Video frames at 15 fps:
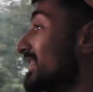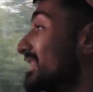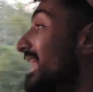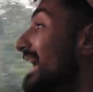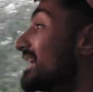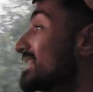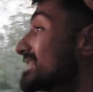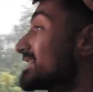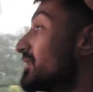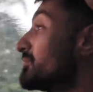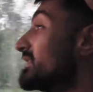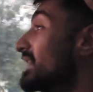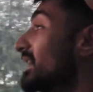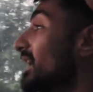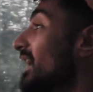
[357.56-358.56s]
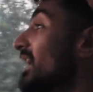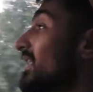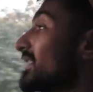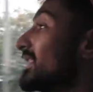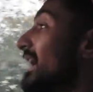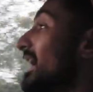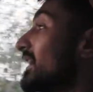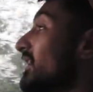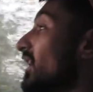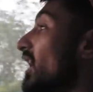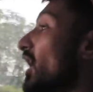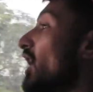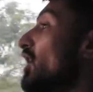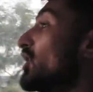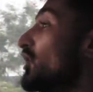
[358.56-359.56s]
that is something that
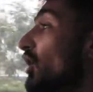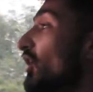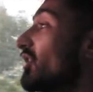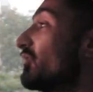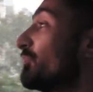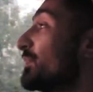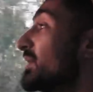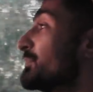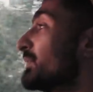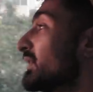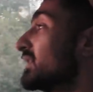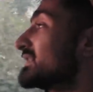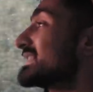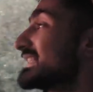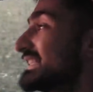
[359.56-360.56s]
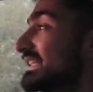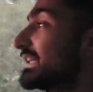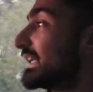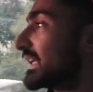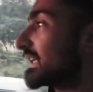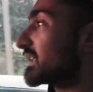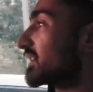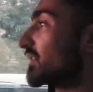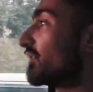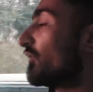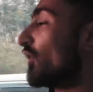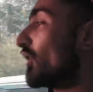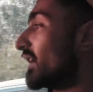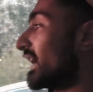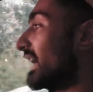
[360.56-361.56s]
a lot of people seek
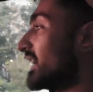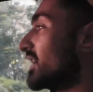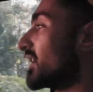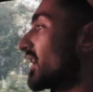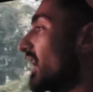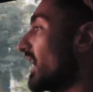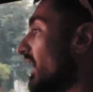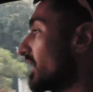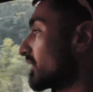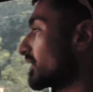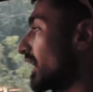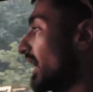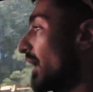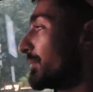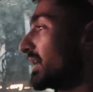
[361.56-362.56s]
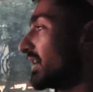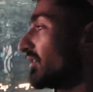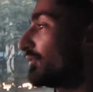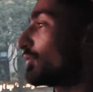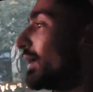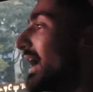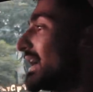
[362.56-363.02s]
for in a car. I mean, if you